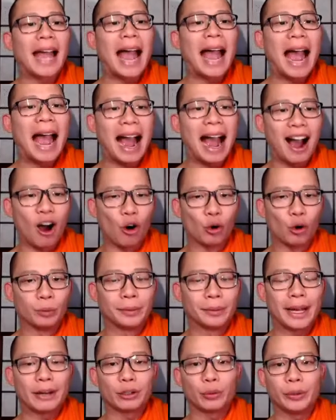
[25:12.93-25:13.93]

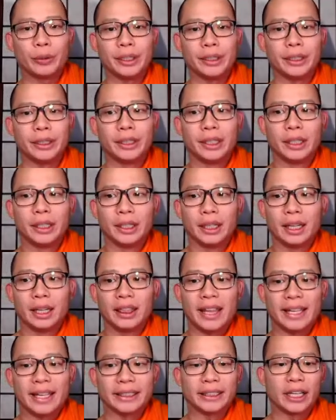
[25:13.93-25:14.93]
How do we
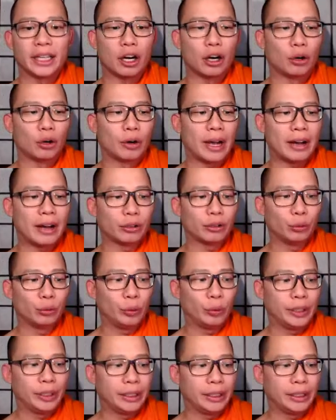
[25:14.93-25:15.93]
let go? How do
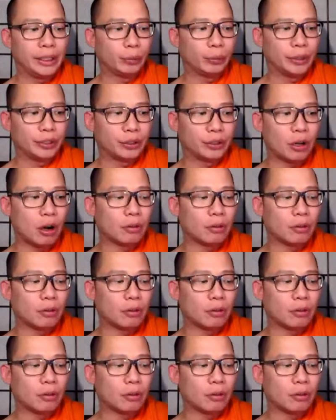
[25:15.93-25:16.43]
we resolve